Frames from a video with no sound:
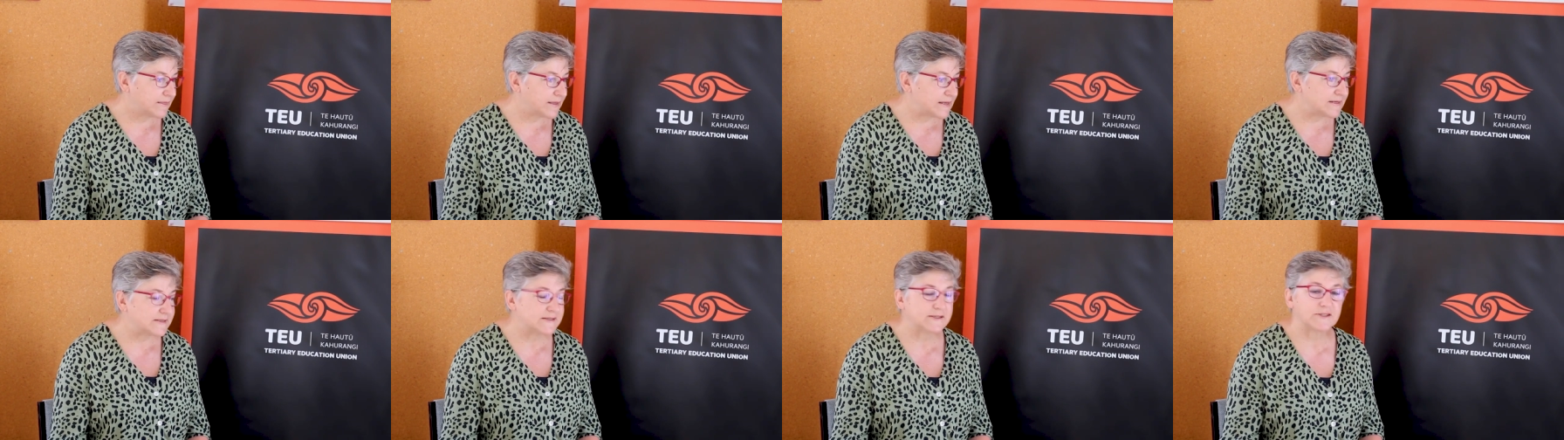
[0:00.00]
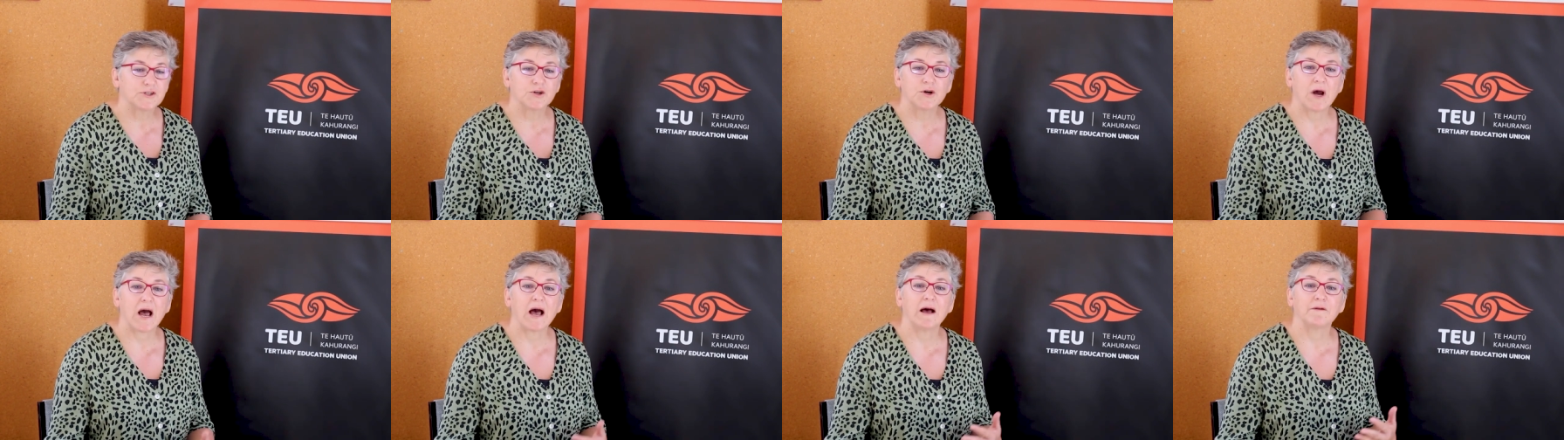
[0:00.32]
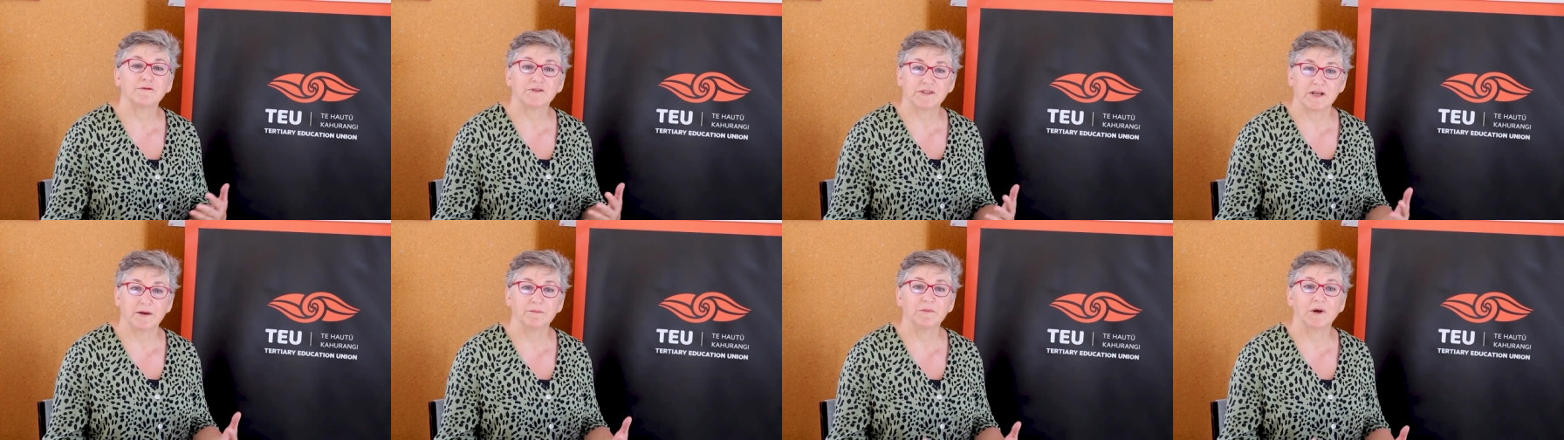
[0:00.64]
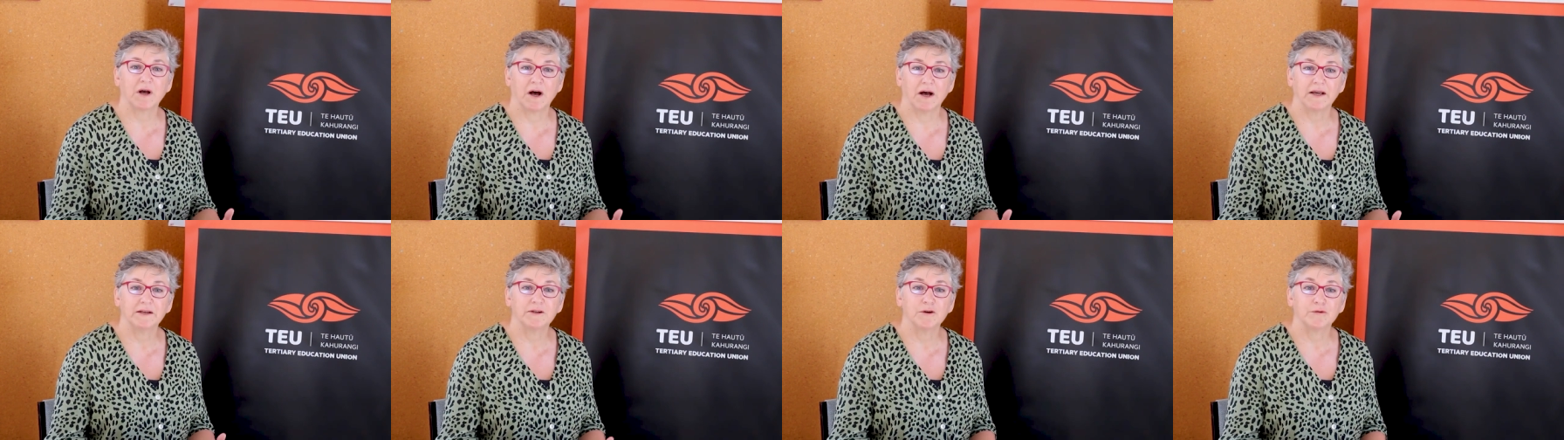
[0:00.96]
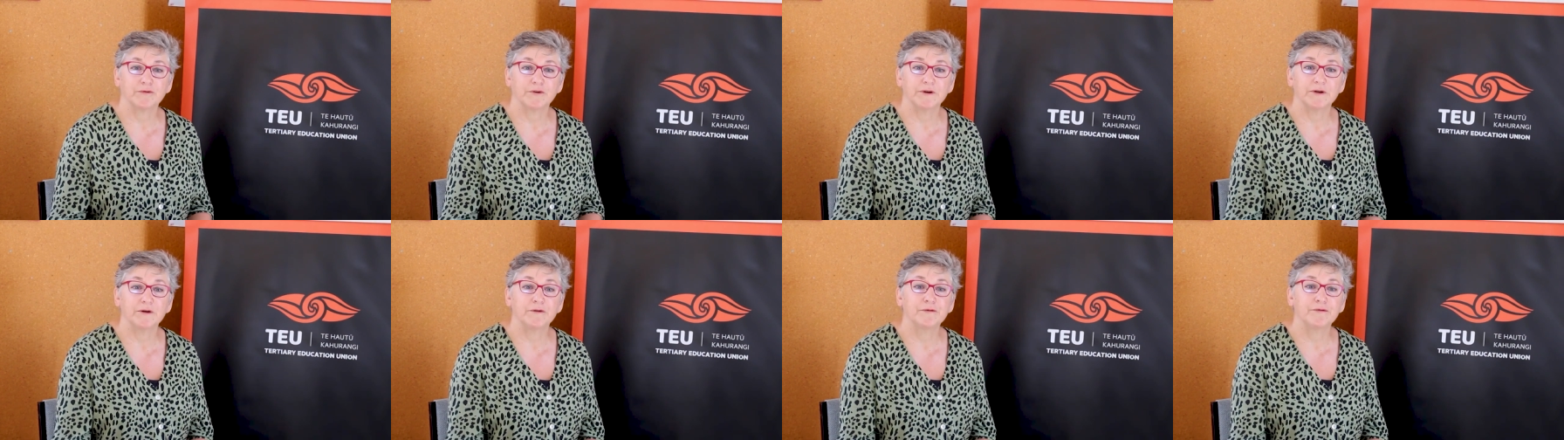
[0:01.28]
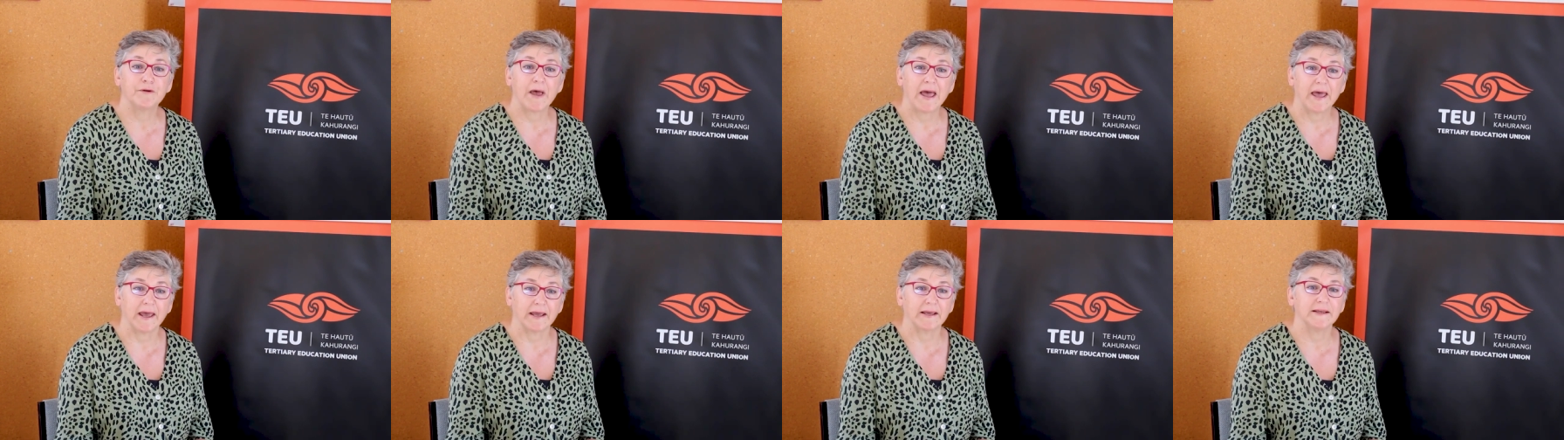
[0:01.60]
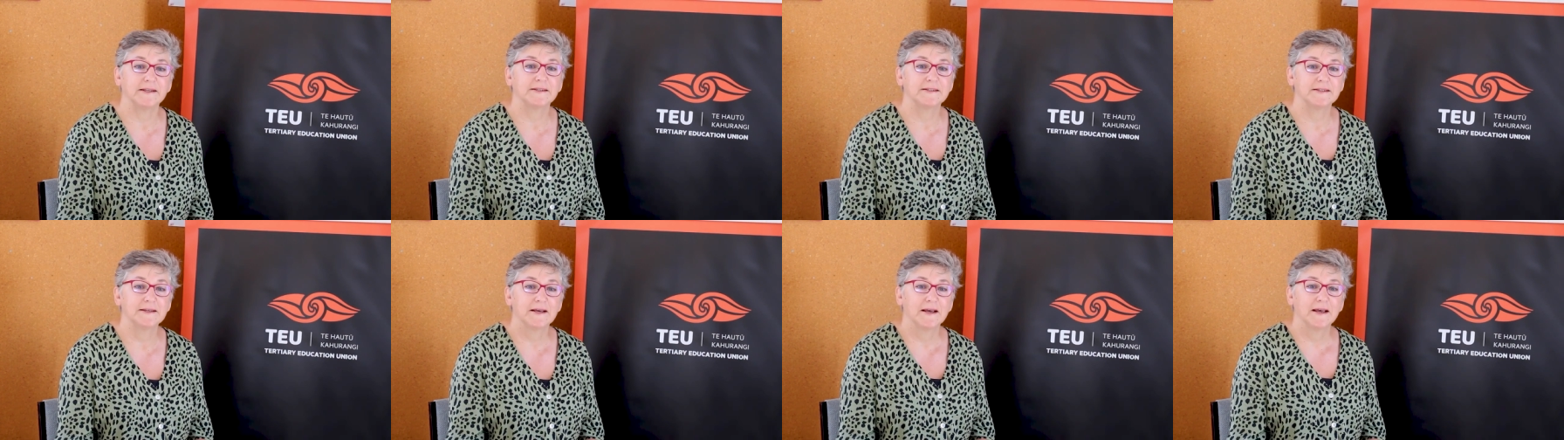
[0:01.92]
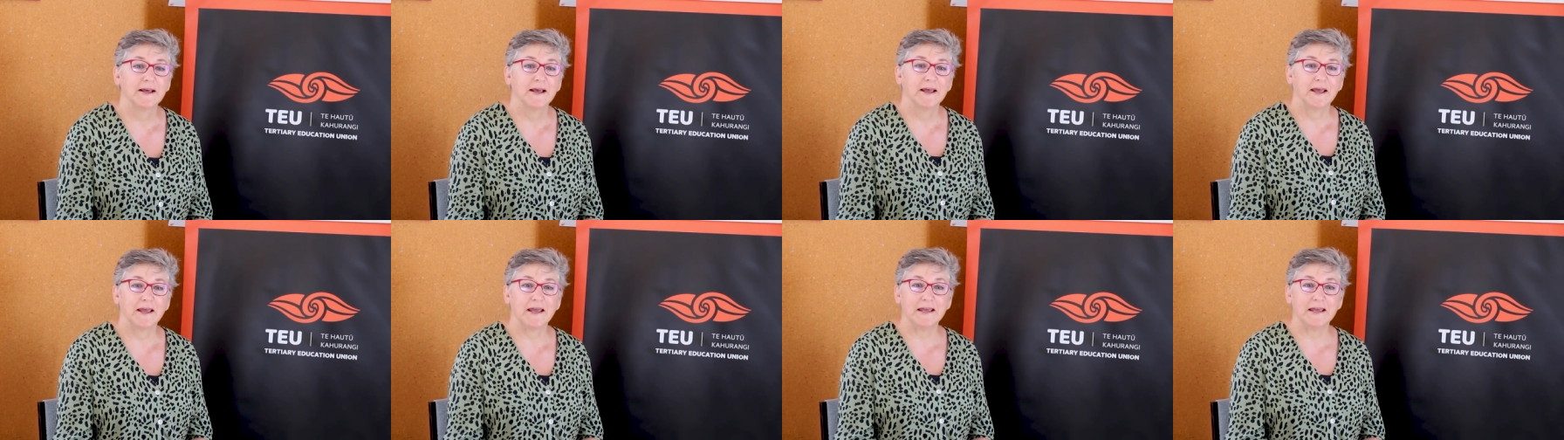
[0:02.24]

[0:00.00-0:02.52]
this to have some kind of an effect